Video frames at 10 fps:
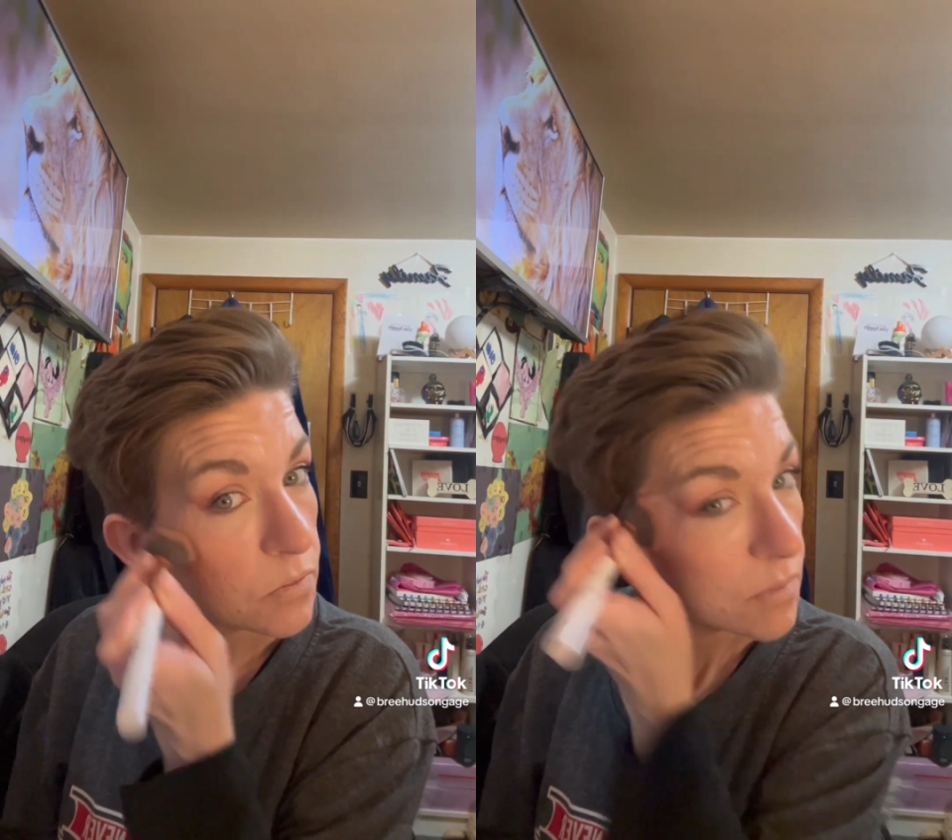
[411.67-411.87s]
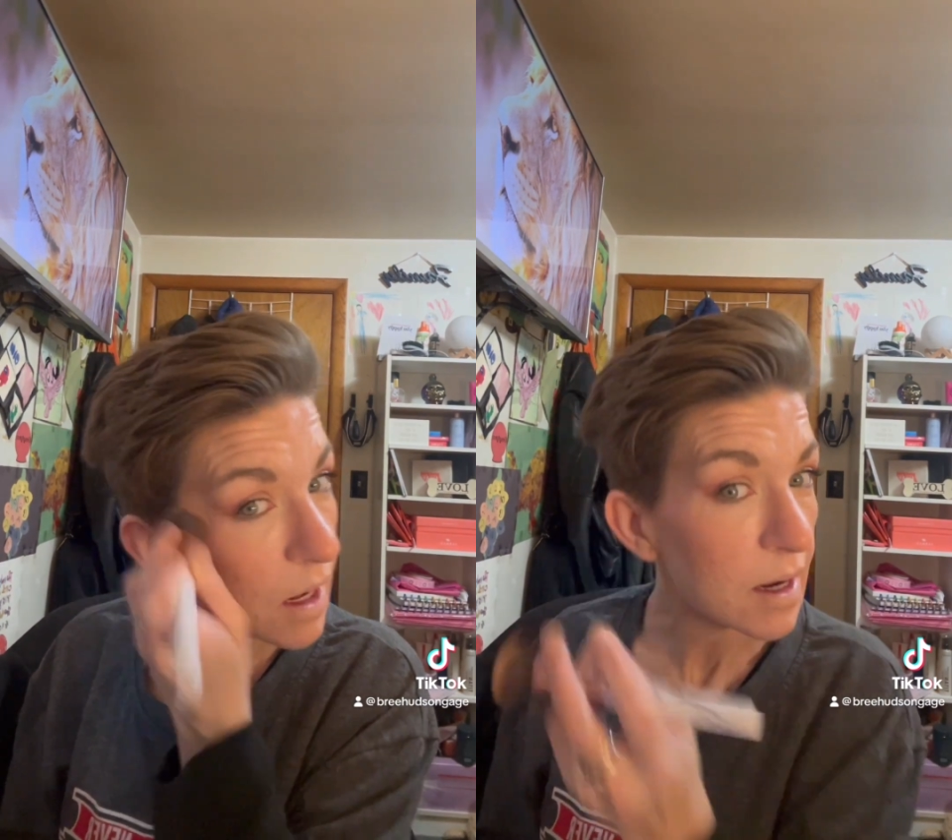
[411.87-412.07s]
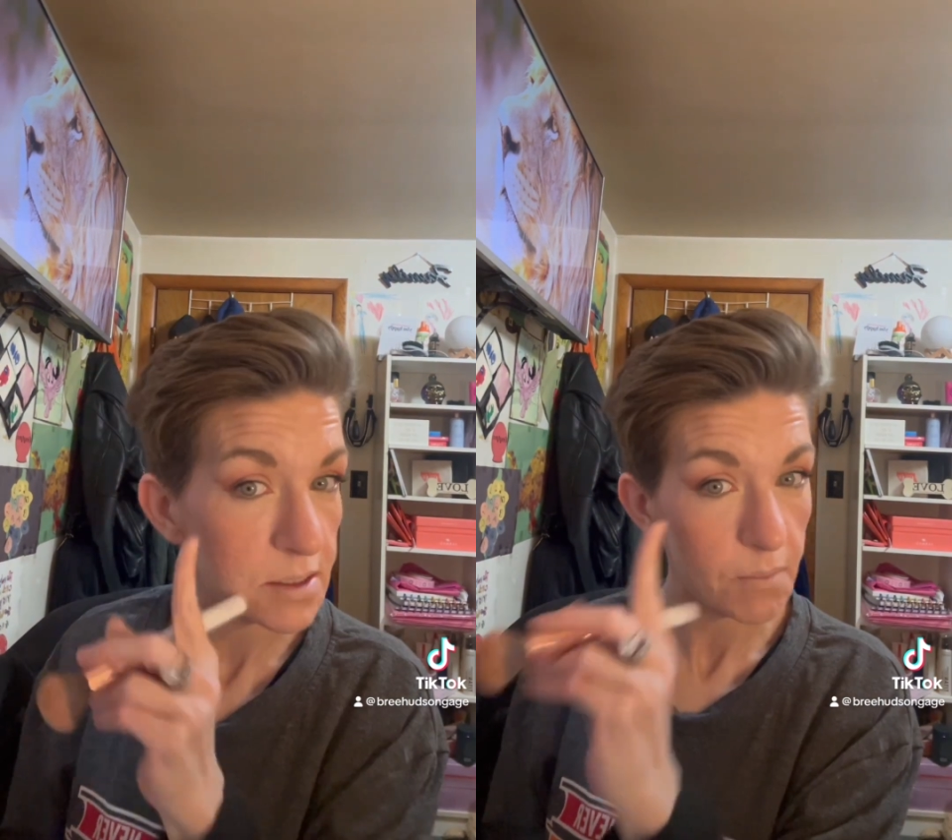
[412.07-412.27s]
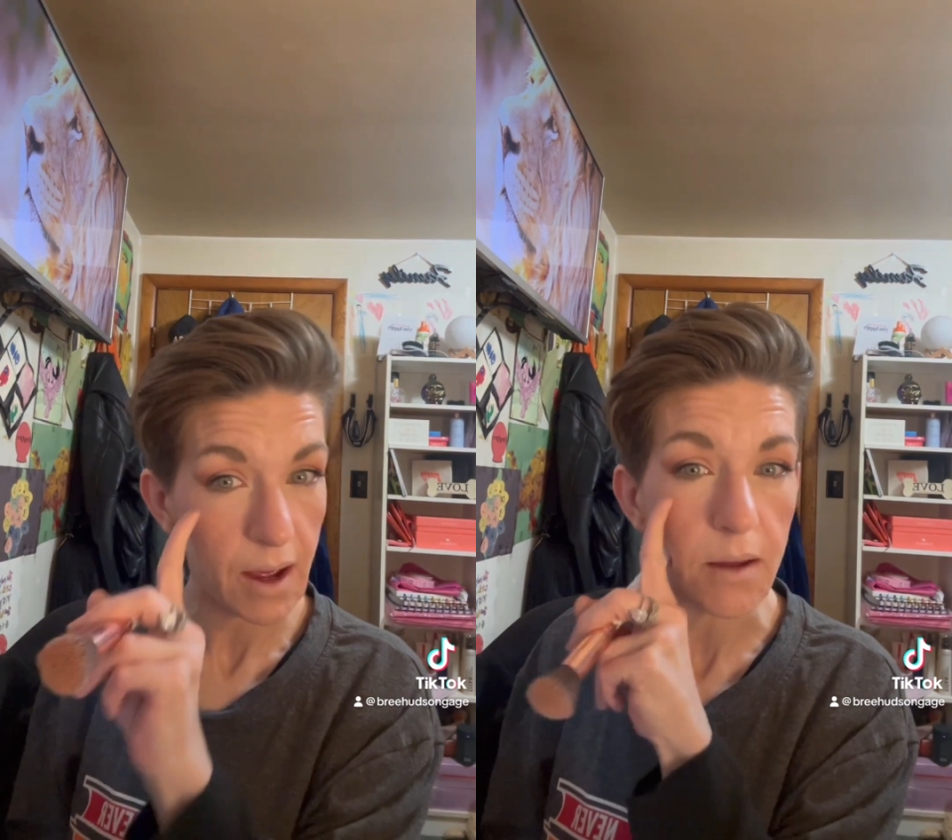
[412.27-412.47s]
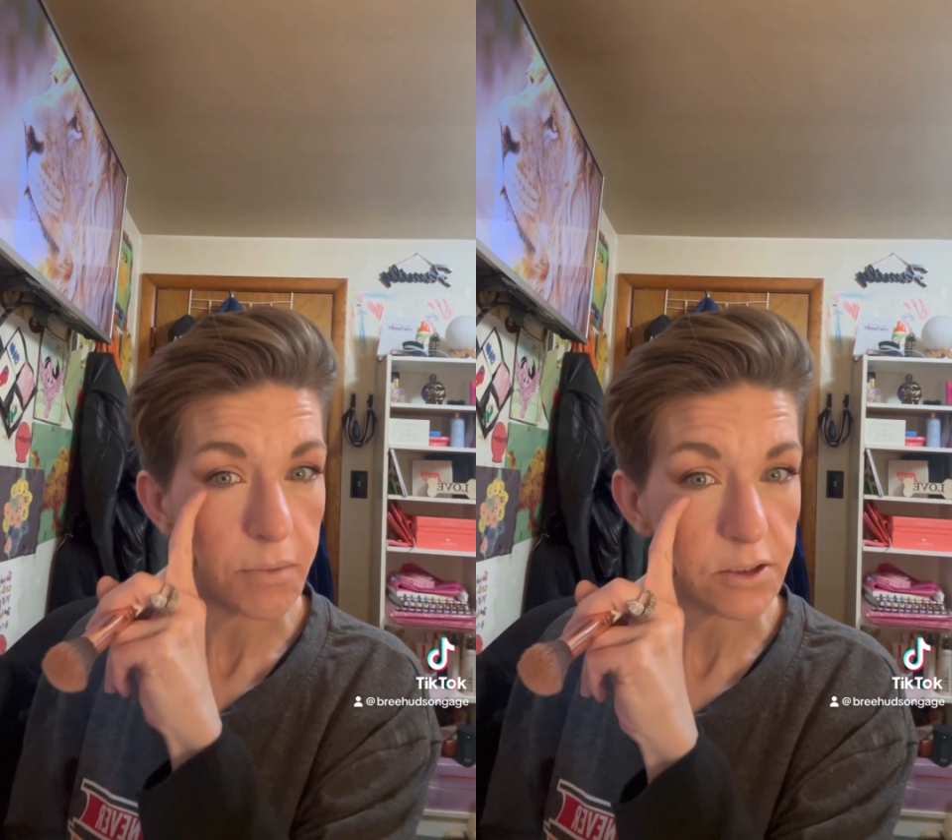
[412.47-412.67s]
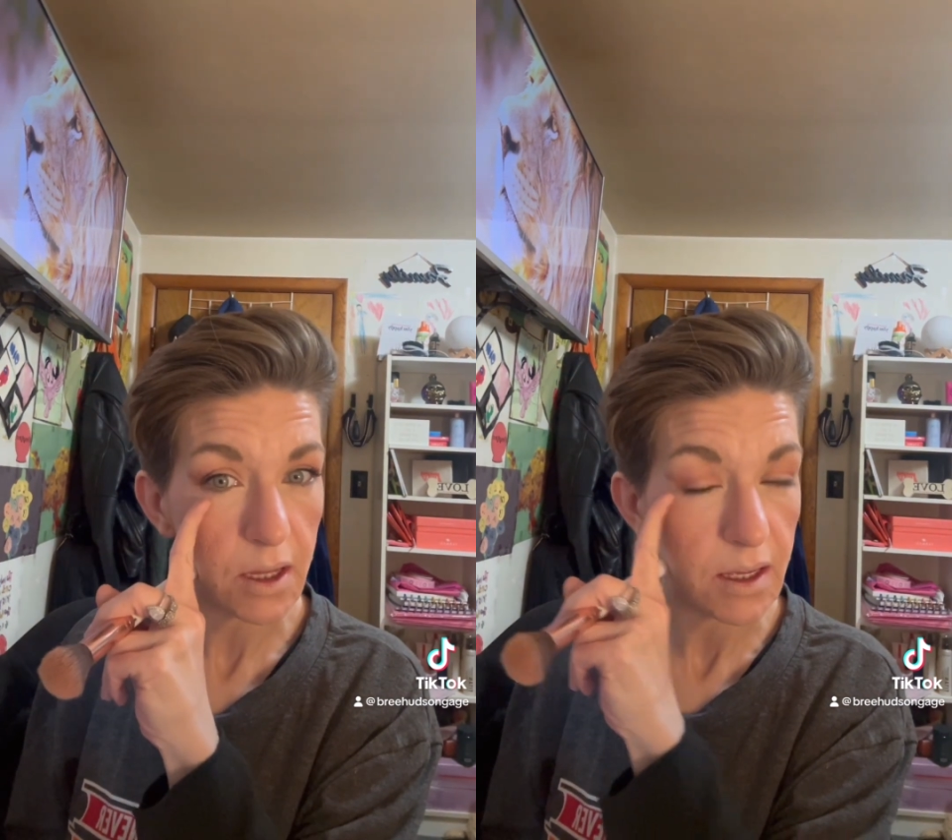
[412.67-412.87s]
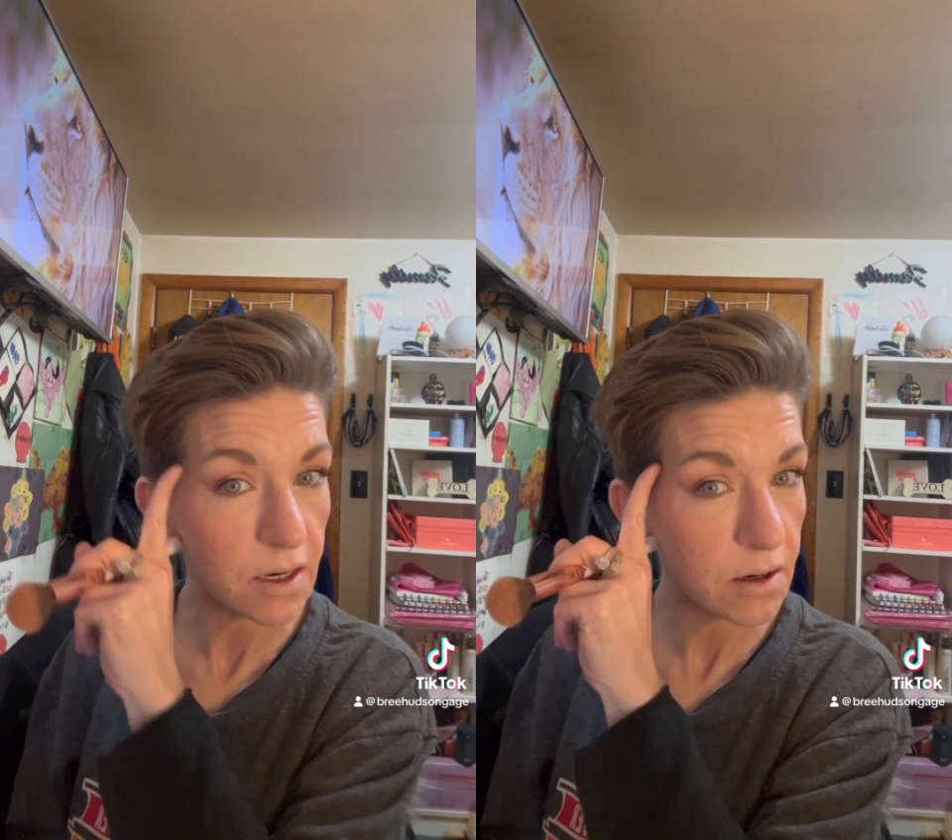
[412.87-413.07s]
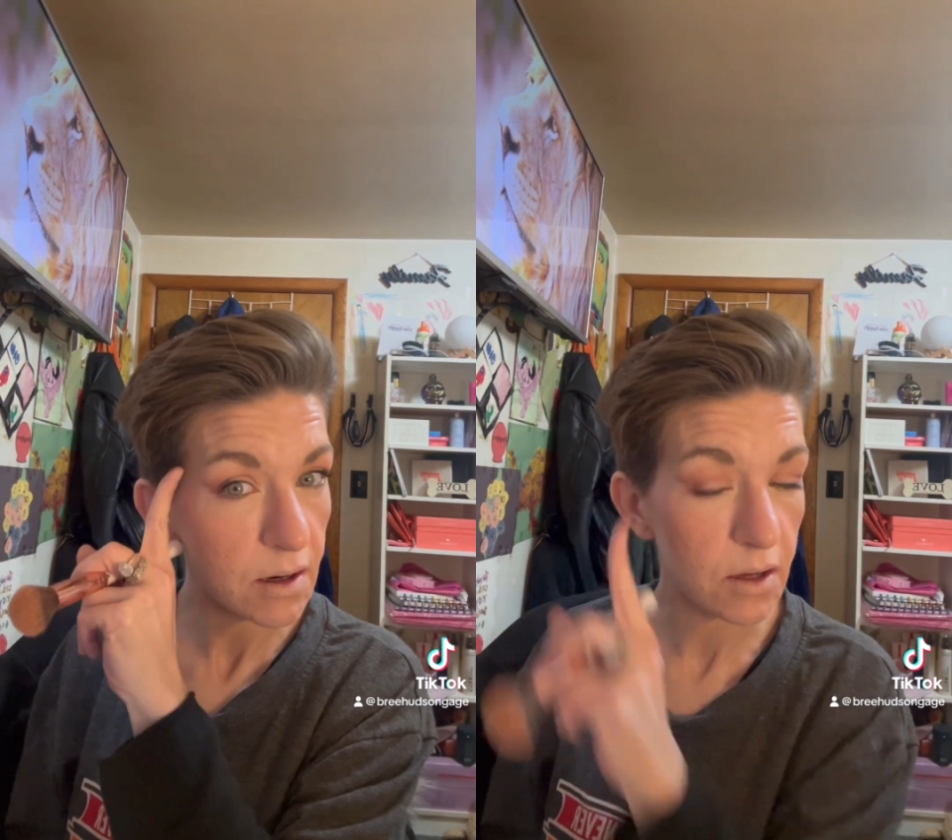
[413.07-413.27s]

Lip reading: And I start my blush like here